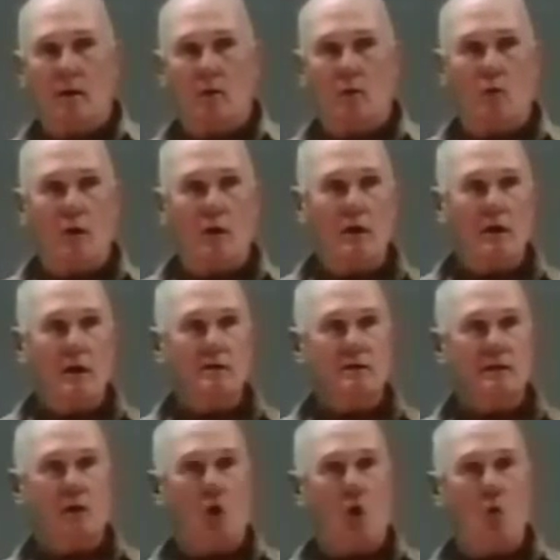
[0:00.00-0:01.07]
One is
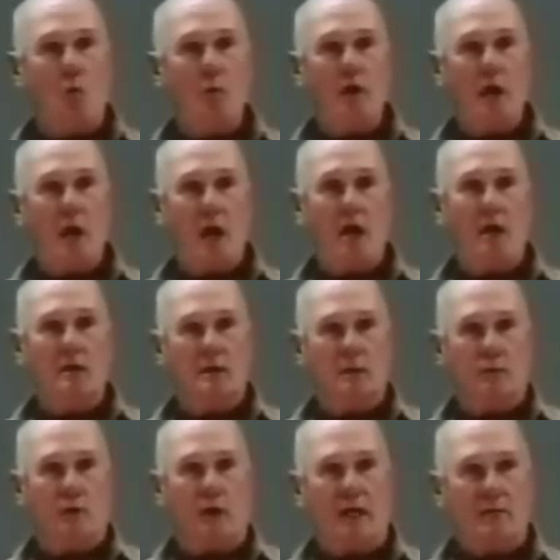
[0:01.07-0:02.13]
the open-end
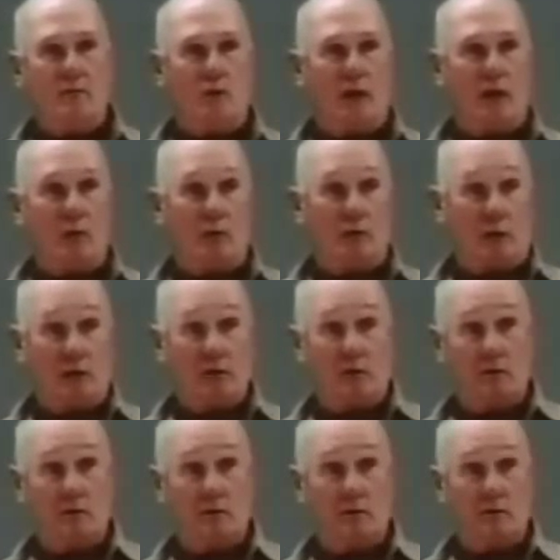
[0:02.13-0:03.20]
surprise brake, which I
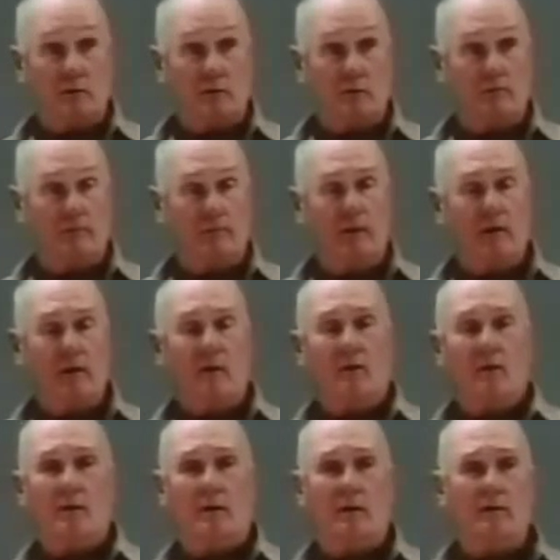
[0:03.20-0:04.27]
just showed you.
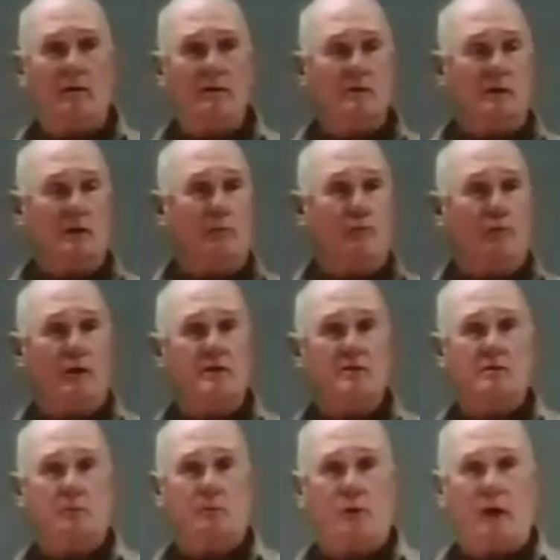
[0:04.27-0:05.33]
The other is the
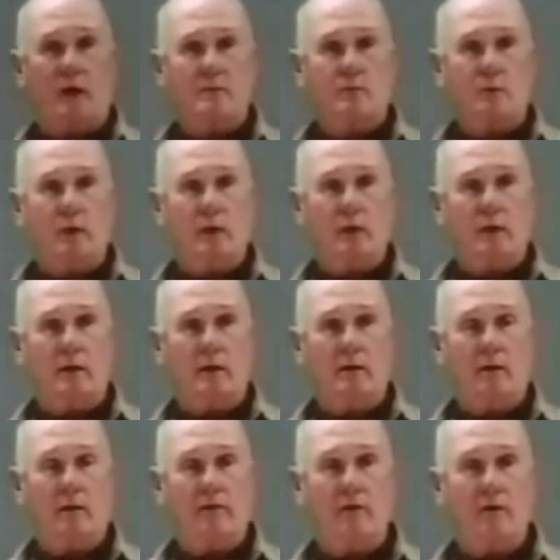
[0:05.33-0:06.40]
compressed surprise brake. And
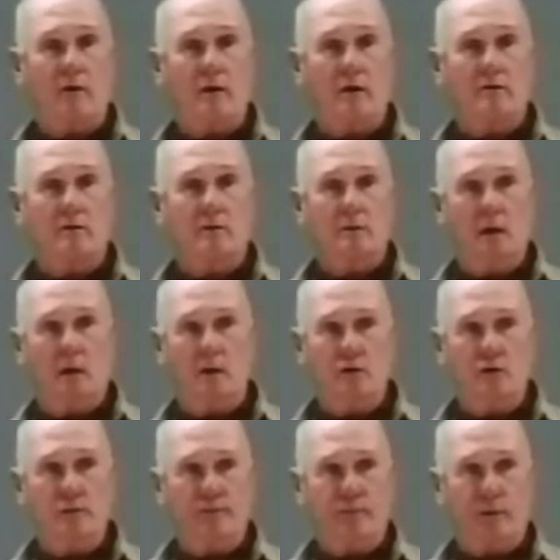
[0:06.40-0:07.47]
the third is the
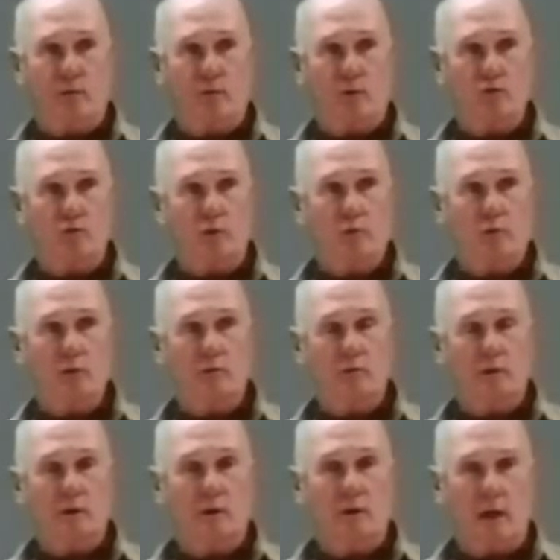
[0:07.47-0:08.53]
nudge, which we will
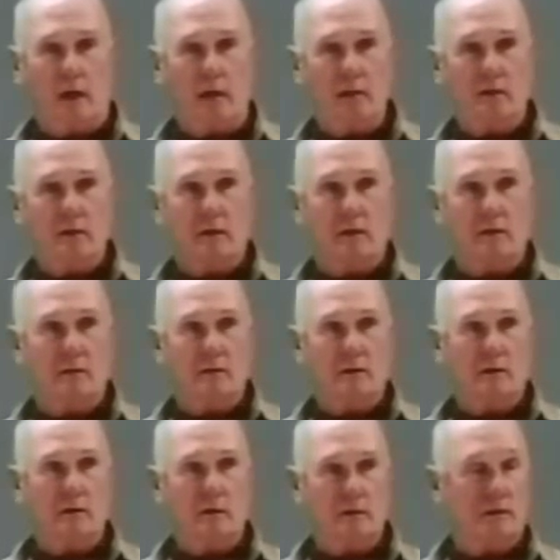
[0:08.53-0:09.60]
not discuss
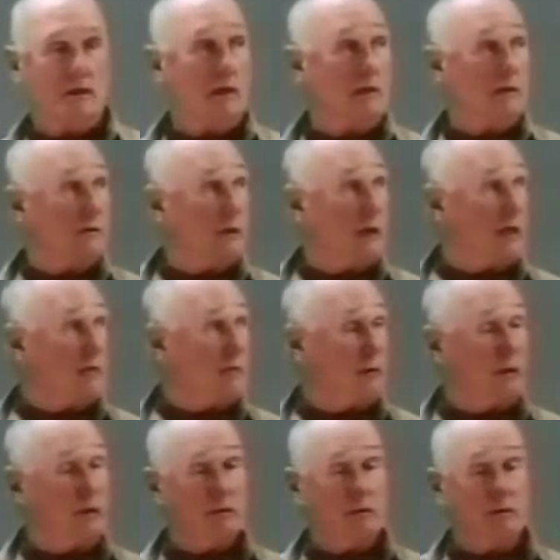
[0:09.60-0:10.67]
in this text
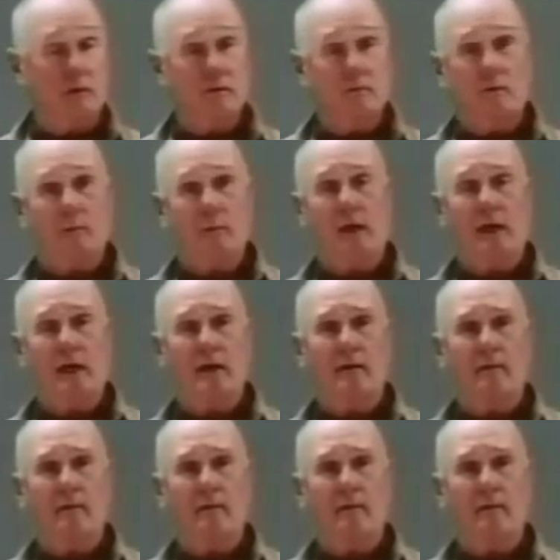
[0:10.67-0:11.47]
because it doesn't fly.